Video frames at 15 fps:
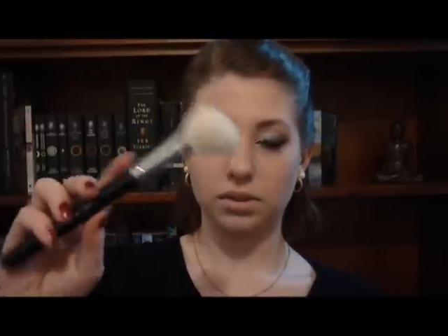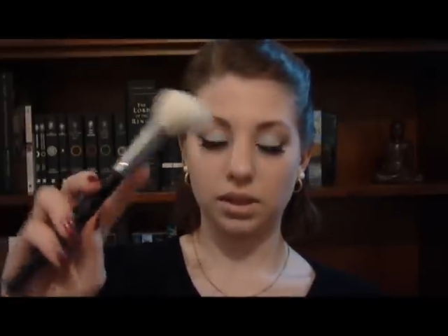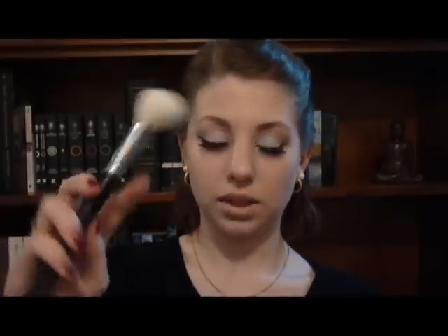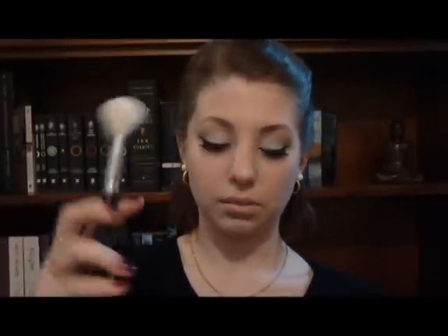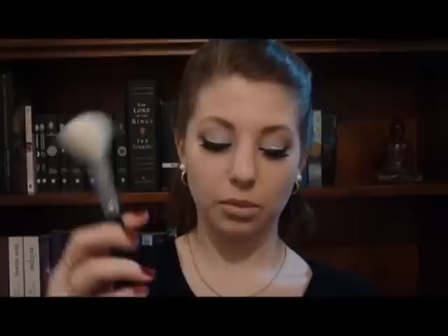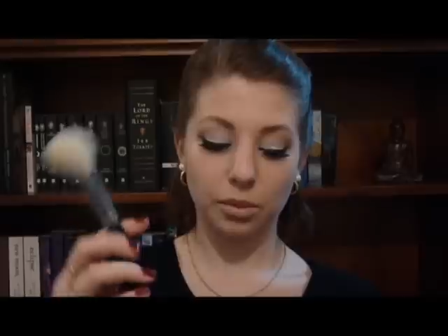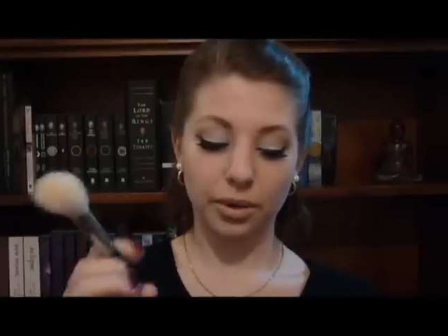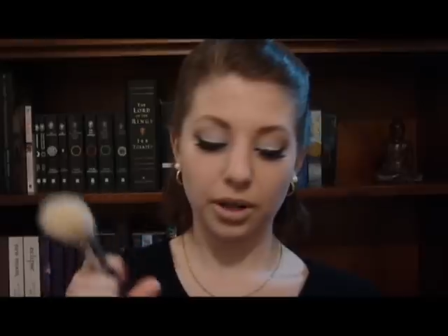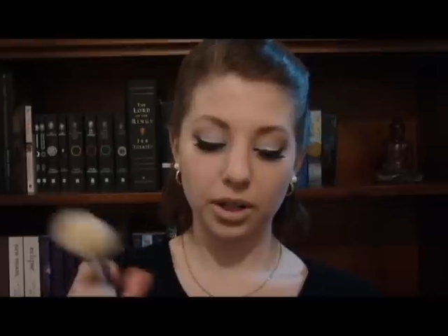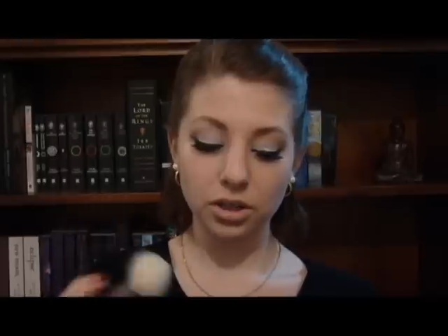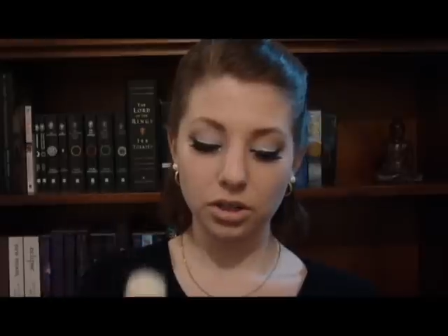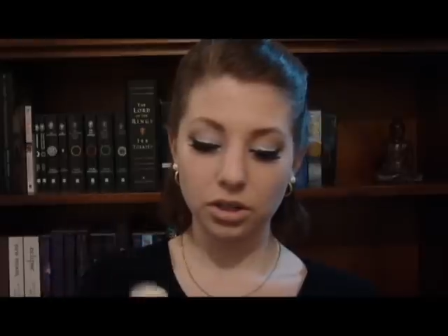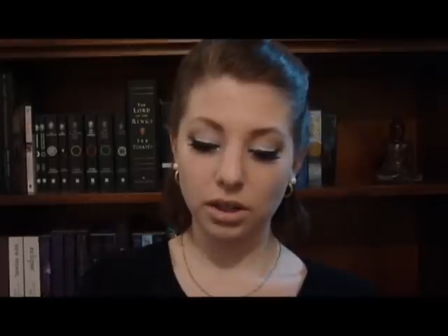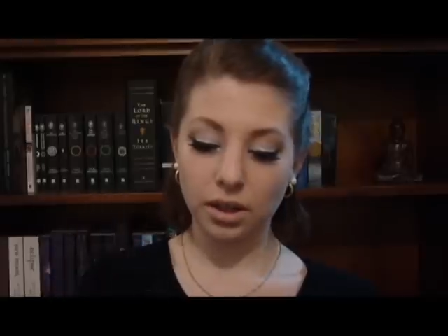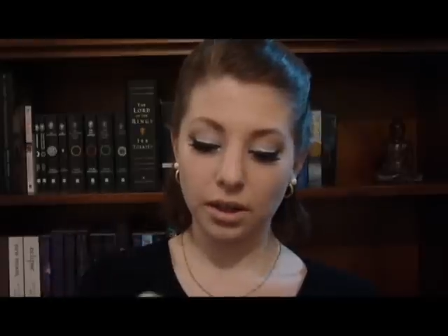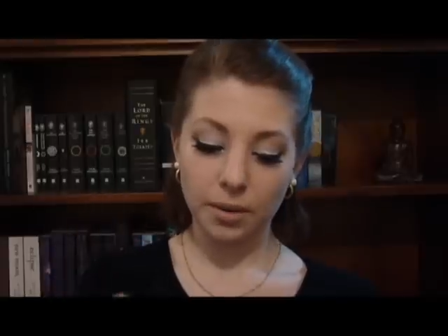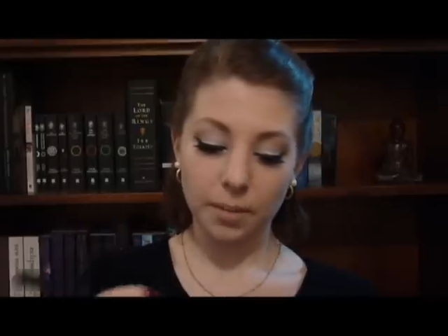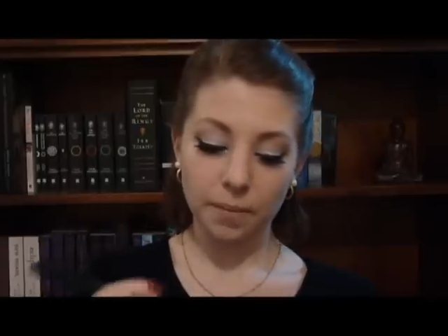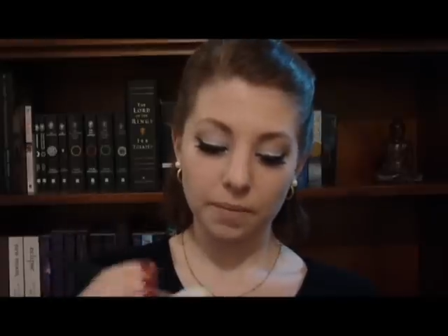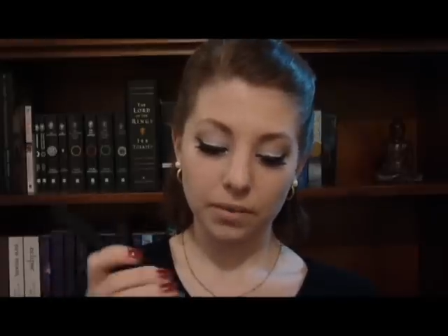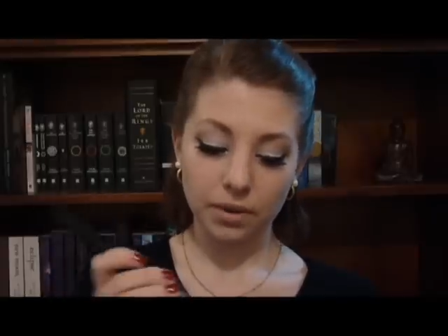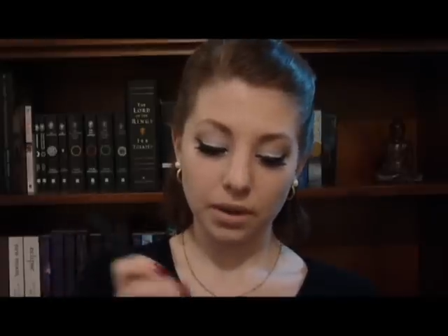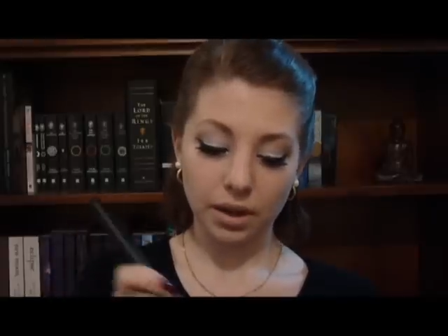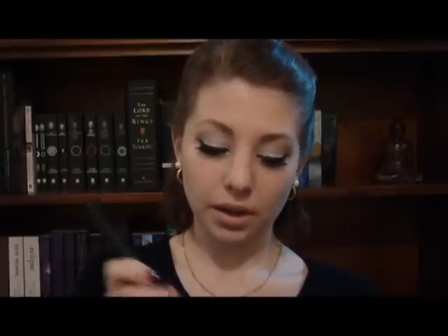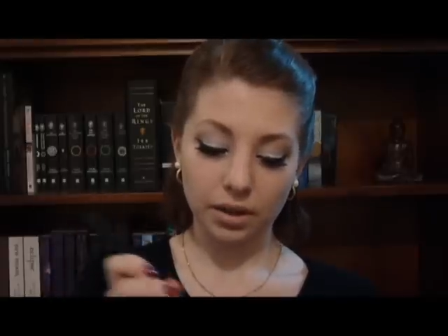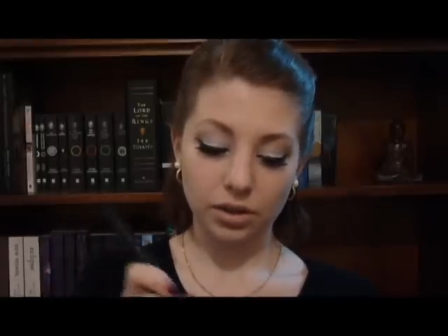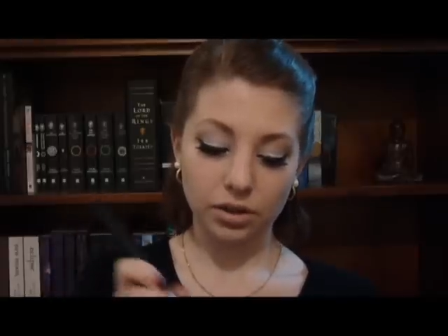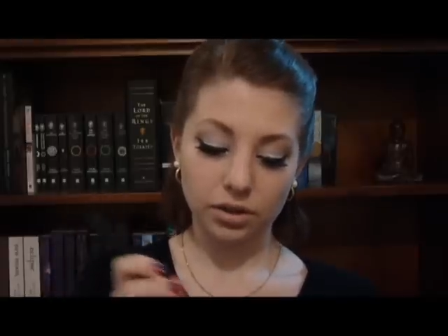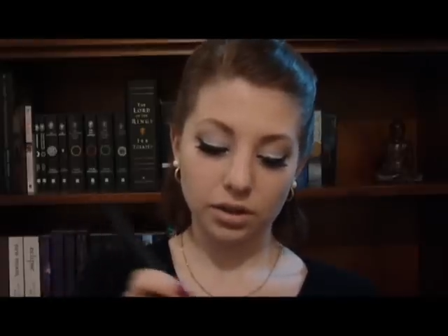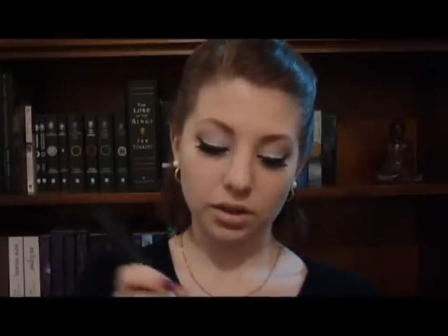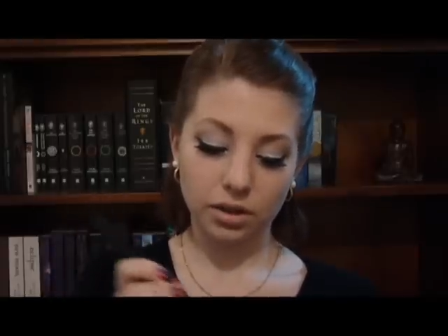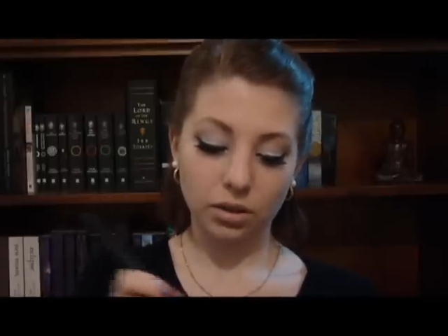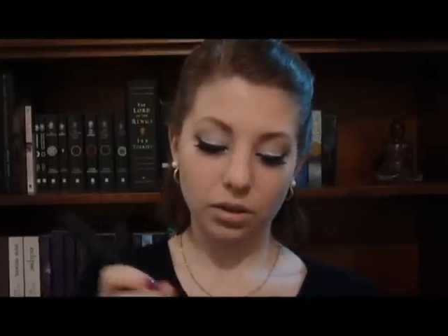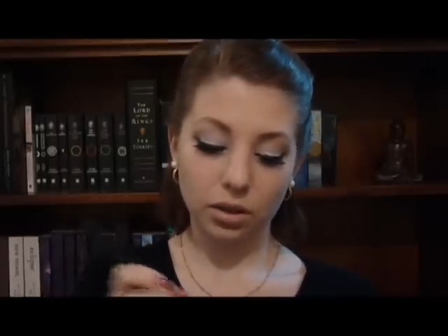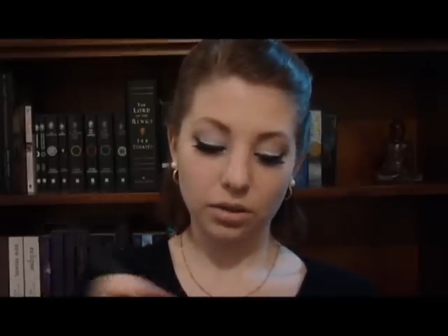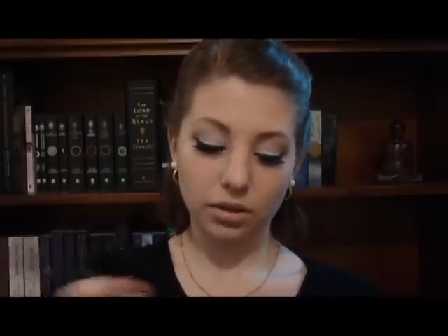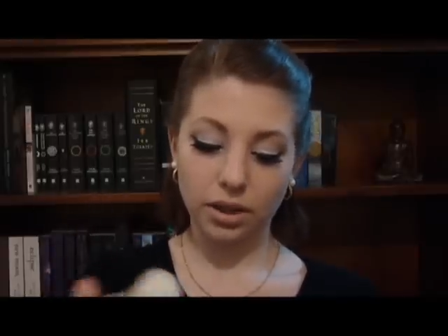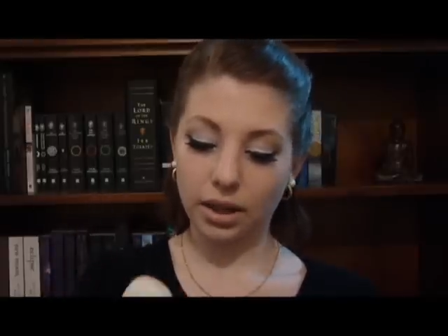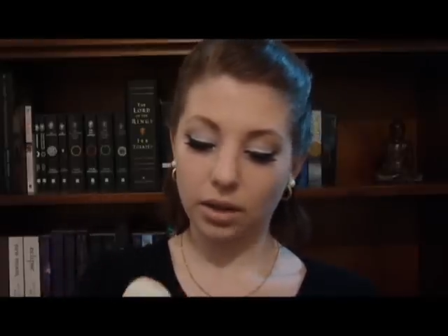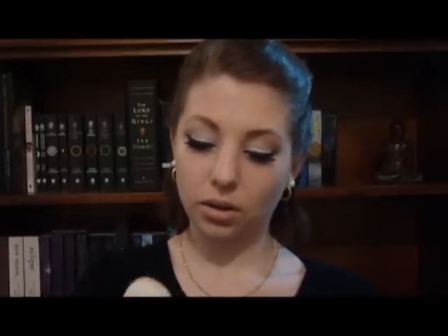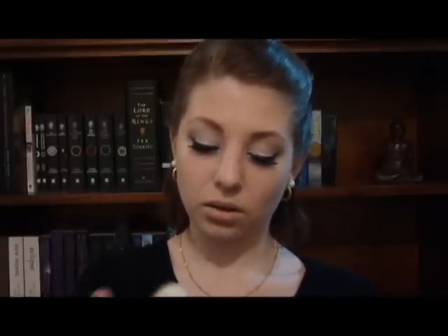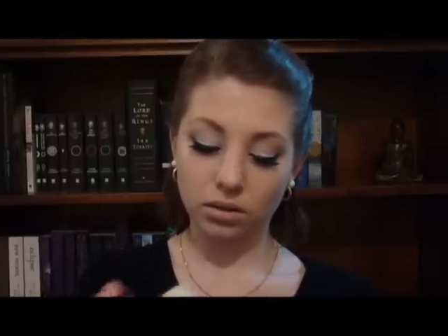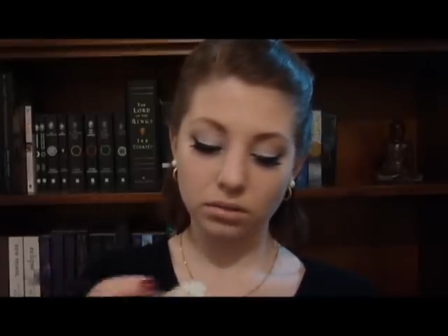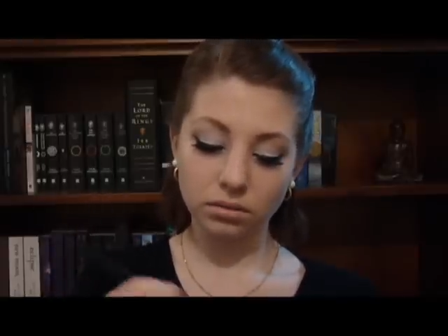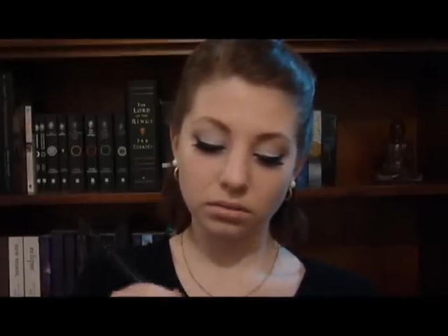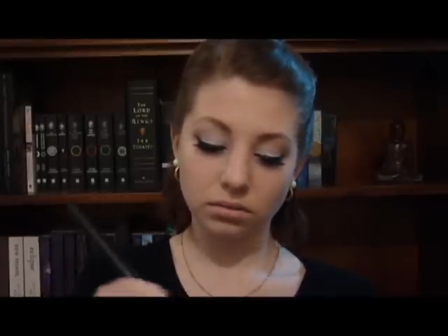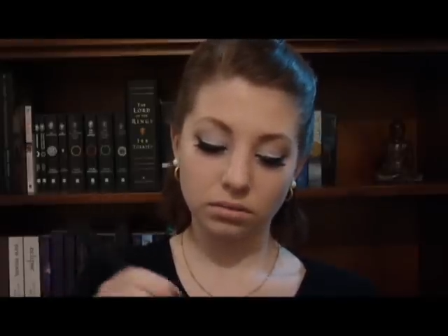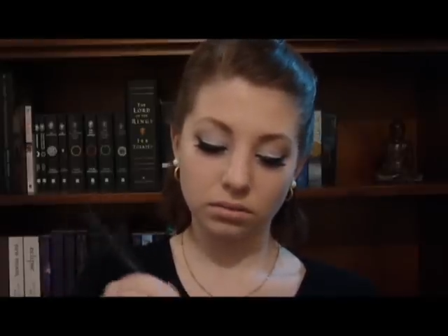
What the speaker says: Sigma brush, and I'm just going to load that on